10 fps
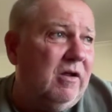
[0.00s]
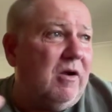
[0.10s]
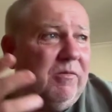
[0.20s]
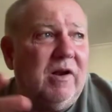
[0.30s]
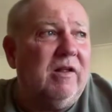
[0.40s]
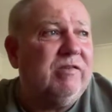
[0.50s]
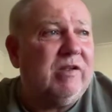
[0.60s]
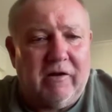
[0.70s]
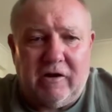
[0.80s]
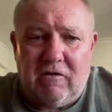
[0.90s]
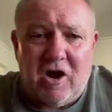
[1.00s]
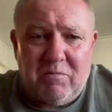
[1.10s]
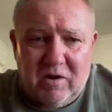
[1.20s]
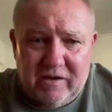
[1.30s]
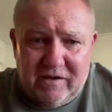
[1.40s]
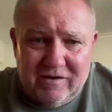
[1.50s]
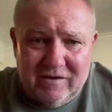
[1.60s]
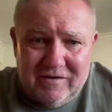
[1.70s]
I'm going to sell it globally,